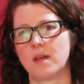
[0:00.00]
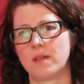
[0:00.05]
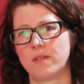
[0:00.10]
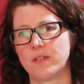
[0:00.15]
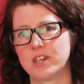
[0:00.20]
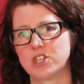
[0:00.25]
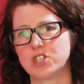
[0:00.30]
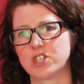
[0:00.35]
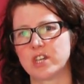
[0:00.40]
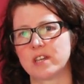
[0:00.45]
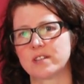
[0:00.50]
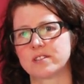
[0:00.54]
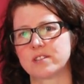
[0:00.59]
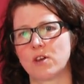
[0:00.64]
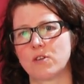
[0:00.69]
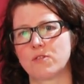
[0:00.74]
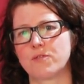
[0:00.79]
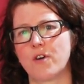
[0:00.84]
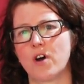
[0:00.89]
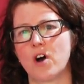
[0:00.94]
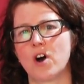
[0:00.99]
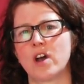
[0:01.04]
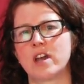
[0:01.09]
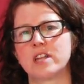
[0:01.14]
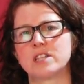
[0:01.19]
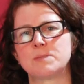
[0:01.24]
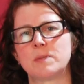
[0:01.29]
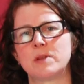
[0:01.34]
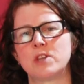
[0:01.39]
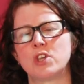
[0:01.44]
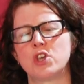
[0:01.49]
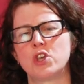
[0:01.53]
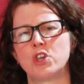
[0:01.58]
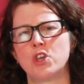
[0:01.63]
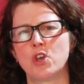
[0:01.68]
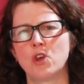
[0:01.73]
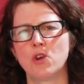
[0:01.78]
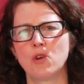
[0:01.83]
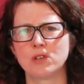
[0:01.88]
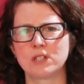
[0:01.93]
This year so far, it's been
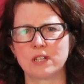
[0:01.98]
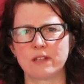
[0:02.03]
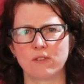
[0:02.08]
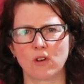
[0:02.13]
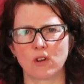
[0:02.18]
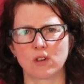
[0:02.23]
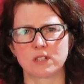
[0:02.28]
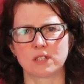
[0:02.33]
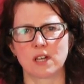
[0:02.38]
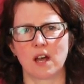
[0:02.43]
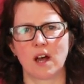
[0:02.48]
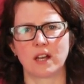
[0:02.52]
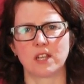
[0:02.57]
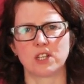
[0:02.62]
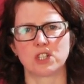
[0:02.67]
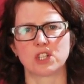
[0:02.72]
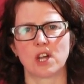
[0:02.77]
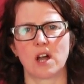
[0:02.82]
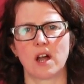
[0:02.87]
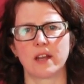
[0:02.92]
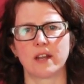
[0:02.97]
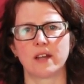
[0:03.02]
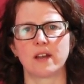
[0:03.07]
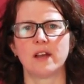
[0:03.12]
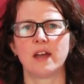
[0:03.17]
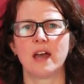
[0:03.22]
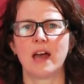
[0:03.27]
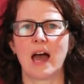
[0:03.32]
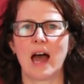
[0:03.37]
hugely volatile in China